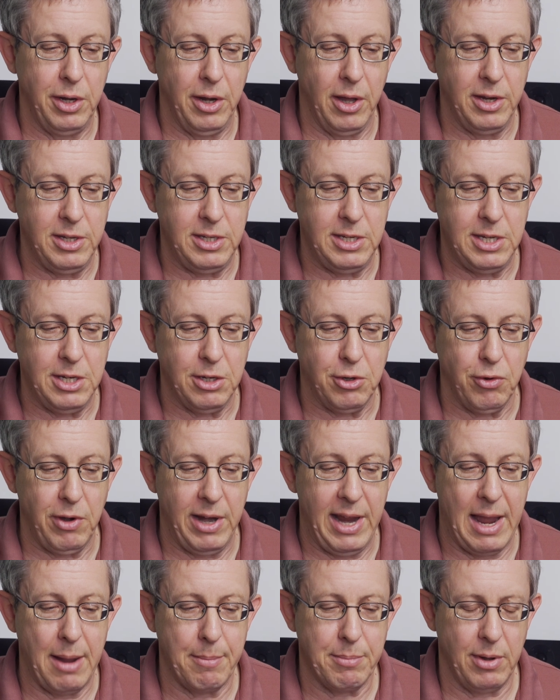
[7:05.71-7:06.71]

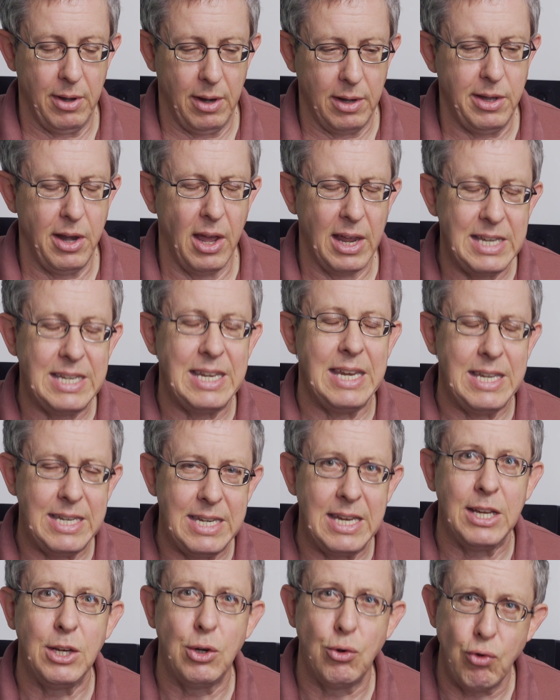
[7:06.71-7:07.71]

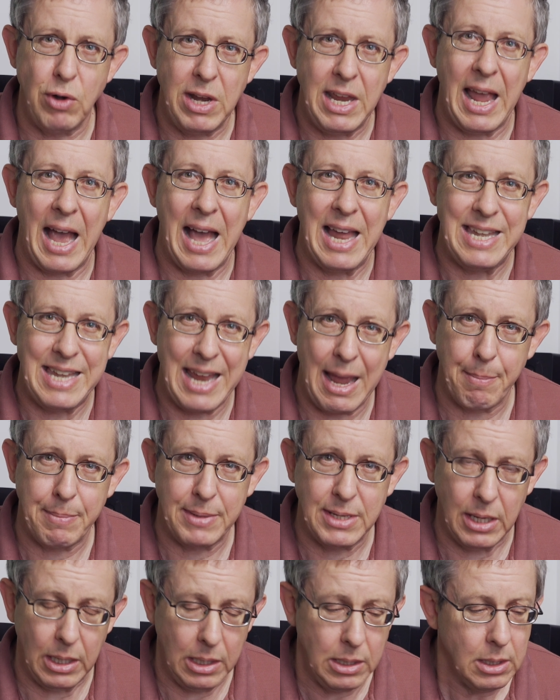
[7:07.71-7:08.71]
90-degree
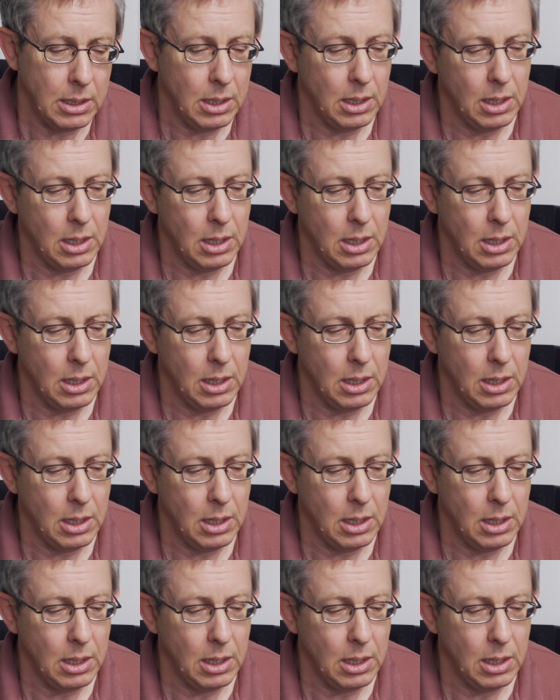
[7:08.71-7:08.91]
adapter,